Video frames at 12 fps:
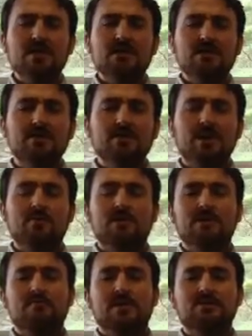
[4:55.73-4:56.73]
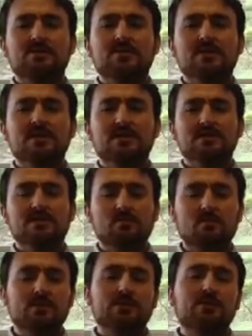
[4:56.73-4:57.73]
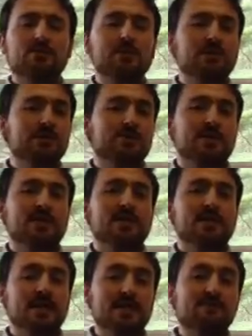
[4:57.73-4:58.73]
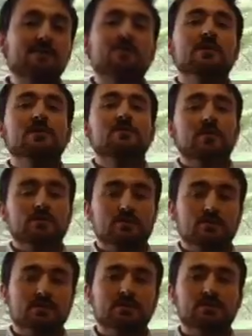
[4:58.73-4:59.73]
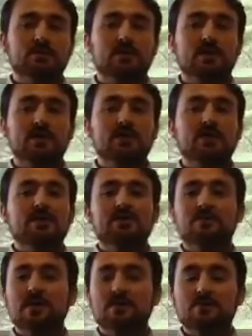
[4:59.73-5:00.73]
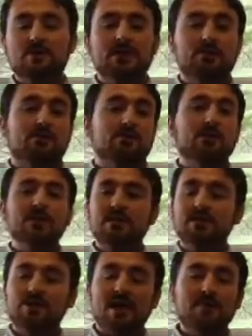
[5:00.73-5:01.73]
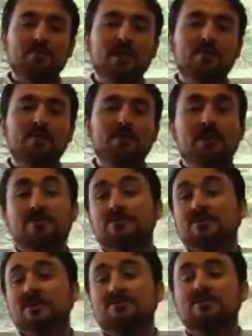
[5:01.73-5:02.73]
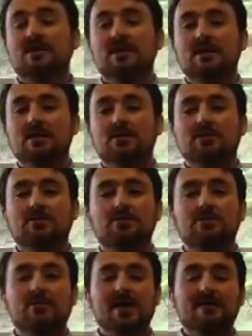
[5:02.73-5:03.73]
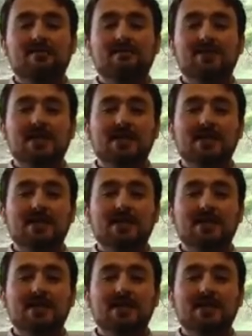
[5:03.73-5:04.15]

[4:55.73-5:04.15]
The other thing I wanted to mention is it's important to really try to get everybody to participate. Sometimes you'll get the really shy people, and other times you'll have in